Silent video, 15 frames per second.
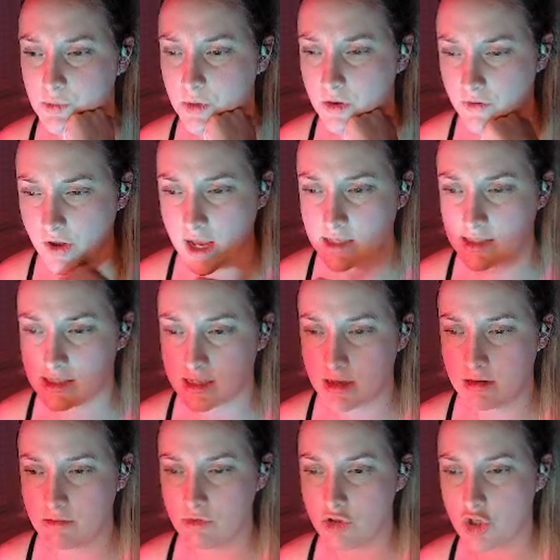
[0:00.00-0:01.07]
we've got
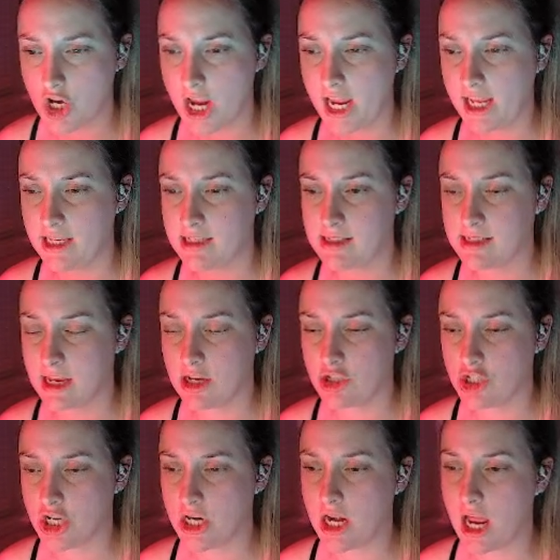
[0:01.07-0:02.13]
some J
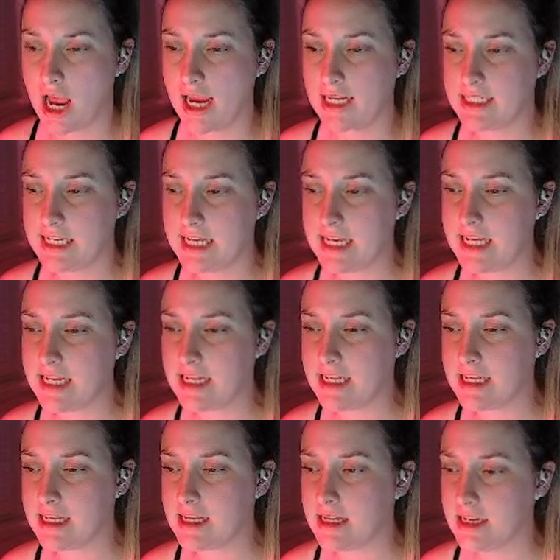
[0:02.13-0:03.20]
session ID,